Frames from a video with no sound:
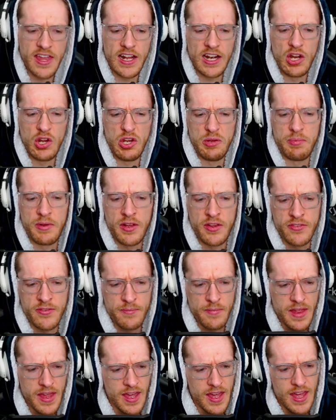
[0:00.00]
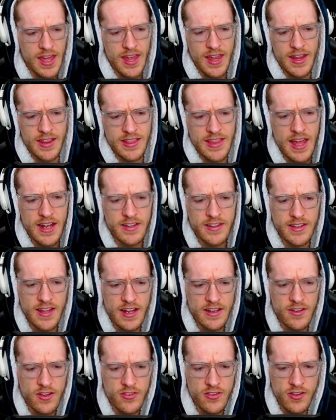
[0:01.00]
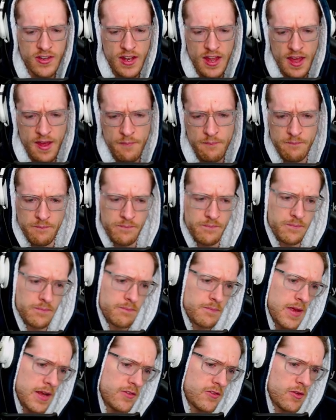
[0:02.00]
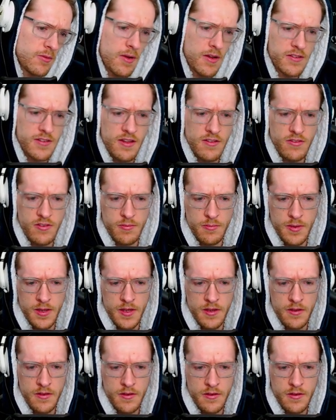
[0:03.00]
Louis, because that doesn't make too much sense to me.